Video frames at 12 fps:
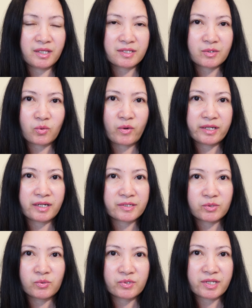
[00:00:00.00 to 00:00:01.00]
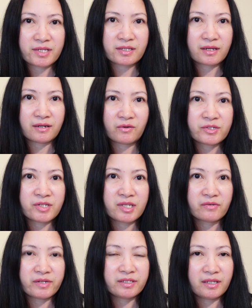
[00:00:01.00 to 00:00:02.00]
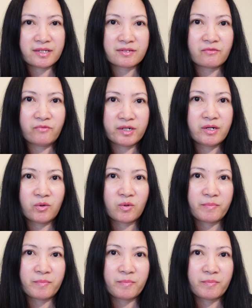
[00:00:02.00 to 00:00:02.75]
is quite a success considering its very low